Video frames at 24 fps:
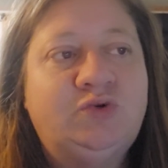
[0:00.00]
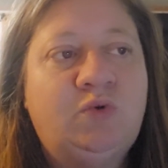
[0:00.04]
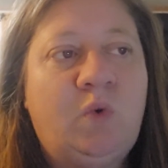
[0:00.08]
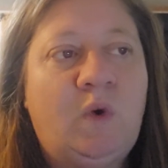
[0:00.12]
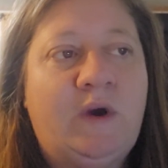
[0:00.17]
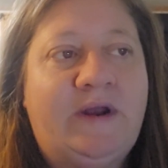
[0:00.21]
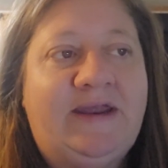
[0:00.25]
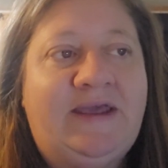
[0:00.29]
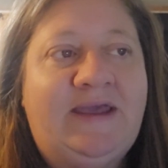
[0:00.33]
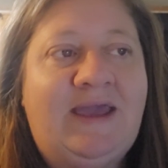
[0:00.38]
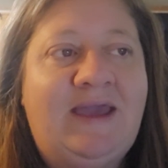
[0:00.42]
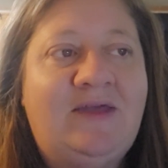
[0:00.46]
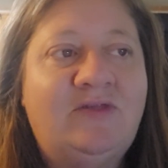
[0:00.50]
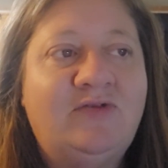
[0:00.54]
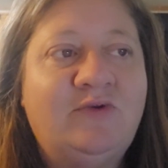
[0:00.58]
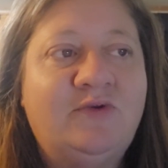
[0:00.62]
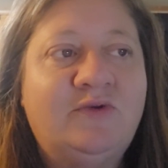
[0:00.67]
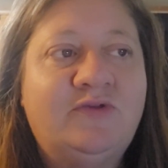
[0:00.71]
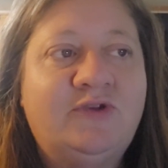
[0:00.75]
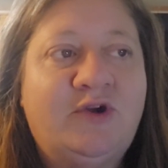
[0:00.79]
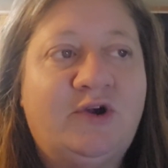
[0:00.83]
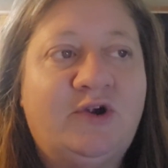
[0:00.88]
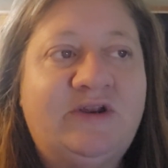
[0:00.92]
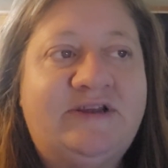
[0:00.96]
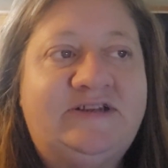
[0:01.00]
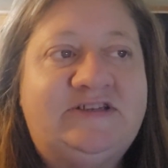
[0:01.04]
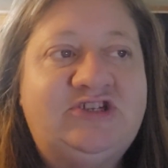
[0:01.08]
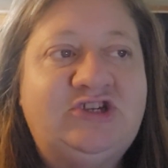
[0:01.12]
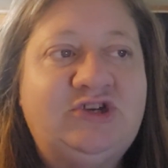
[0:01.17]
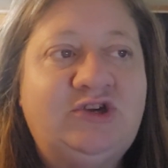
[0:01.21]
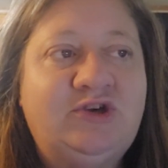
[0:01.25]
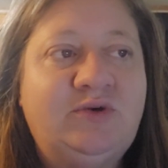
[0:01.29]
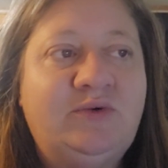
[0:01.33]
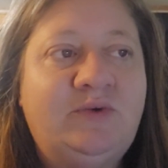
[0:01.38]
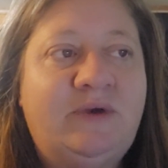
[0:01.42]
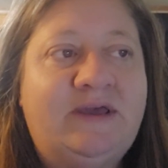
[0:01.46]
28 through
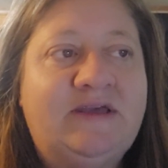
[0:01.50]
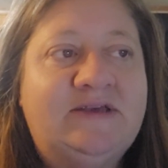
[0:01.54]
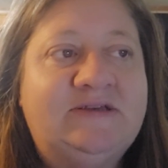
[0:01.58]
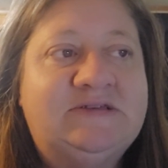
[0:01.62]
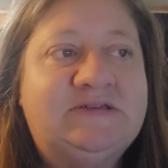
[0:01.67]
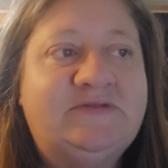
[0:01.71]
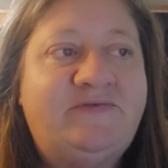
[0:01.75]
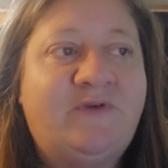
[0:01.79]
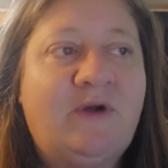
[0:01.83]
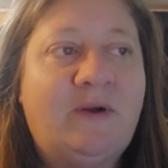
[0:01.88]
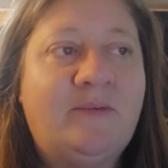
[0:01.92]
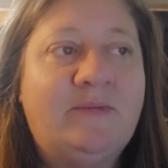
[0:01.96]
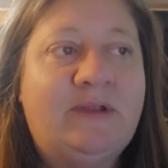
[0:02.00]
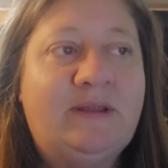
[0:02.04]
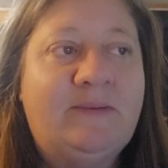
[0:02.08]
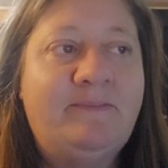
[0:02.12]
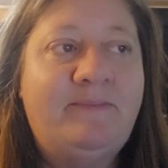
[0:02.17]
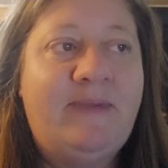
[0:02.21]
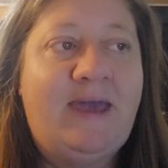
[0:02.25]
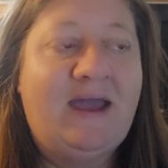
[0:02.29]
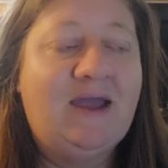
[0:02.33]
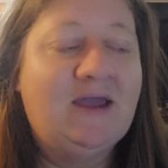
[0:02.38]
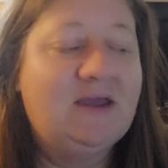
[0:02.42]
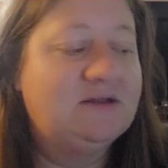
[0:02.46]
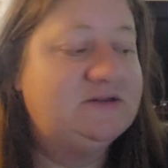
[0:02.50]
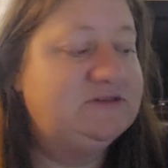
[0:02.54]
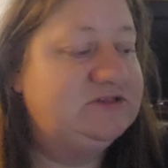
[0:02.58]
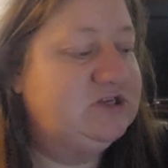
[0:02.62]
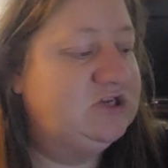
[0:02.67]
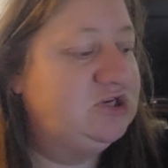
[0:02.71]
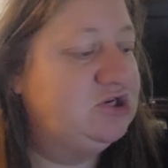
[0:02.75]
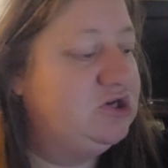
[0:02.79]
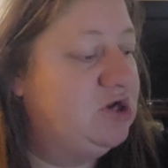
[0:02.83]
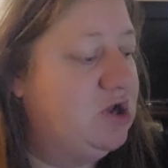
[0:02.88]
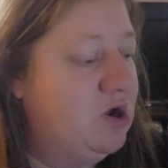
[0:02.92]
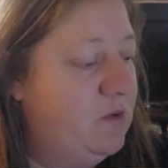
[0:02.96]
32 is from Lamech
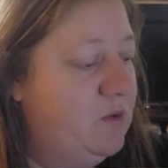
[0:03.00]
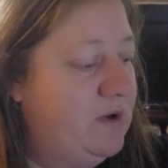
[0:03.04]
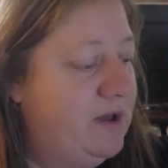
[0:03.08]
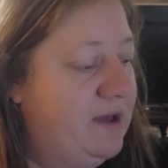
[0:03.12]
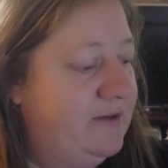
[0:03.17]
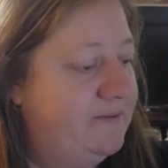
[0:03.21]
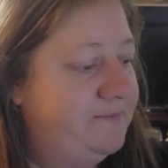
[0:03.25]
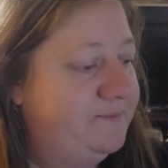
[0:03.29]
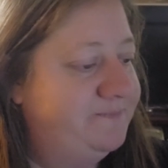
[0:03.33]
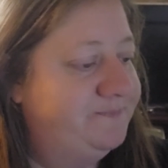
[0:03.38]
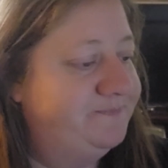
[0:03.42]
to Noah.